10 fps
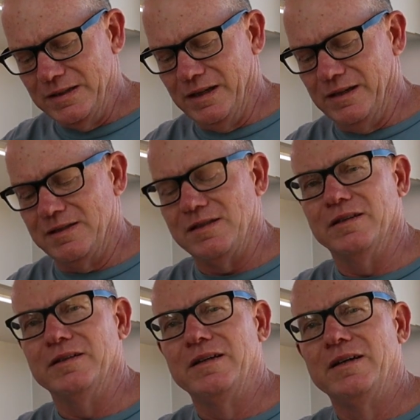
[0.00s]
Yeah,
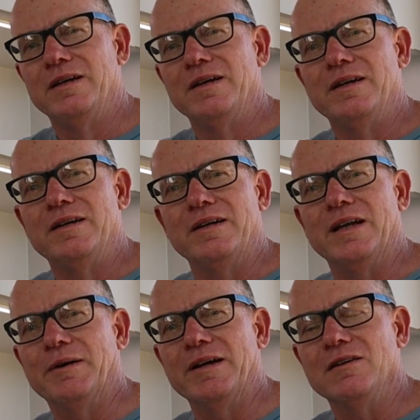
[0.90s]
so
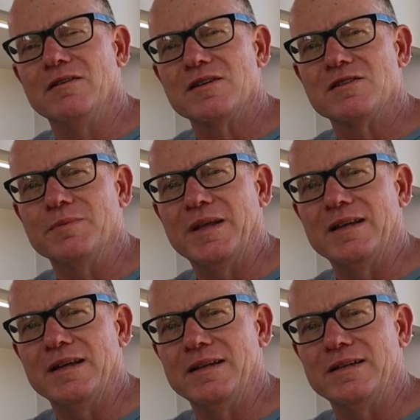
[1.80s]
anyway, I'm going to stop
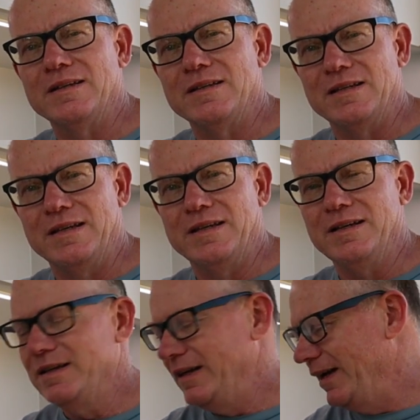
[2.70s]
that now
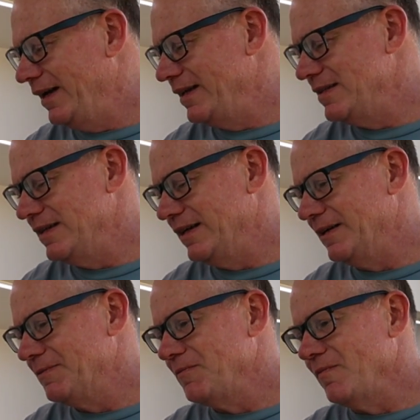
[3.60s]
here, and
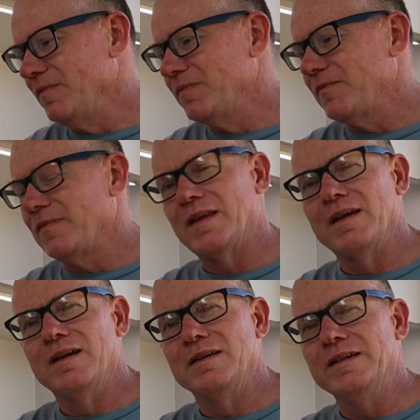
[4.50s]

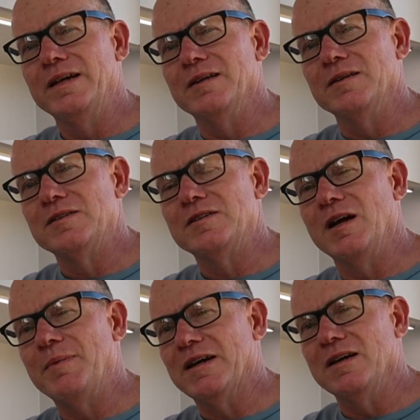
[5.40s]
yeah,
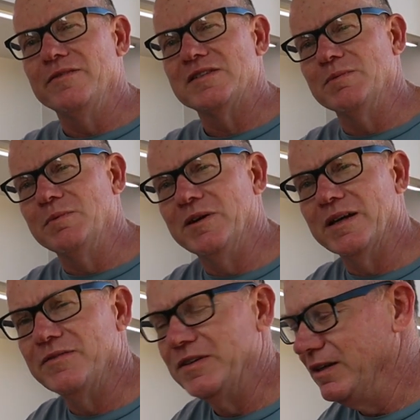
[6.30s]
go back over some of
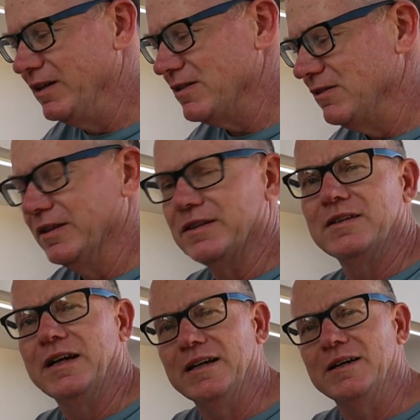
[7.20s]
my other videos, like
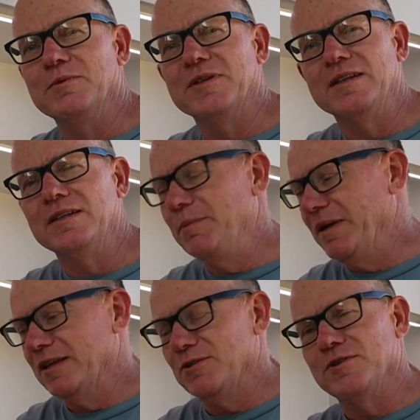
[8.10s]

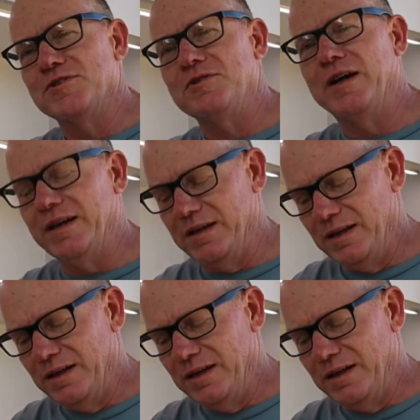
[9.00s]
about the cross track.